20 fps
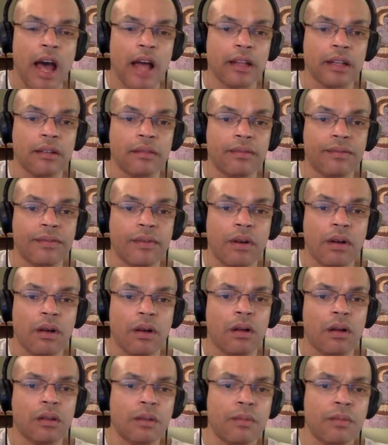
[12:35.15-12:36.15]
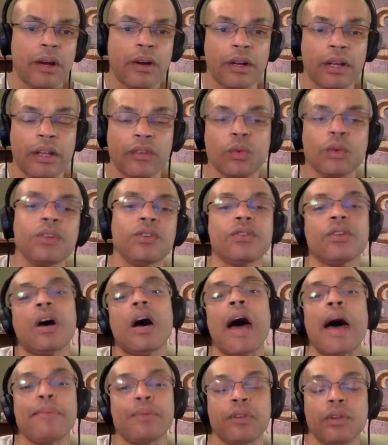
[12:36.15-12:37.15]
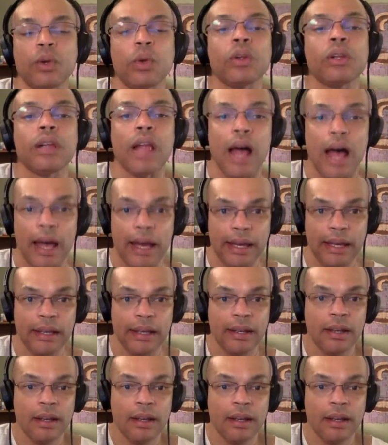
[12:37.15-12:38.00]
out of all Americans, which is an absolute lie.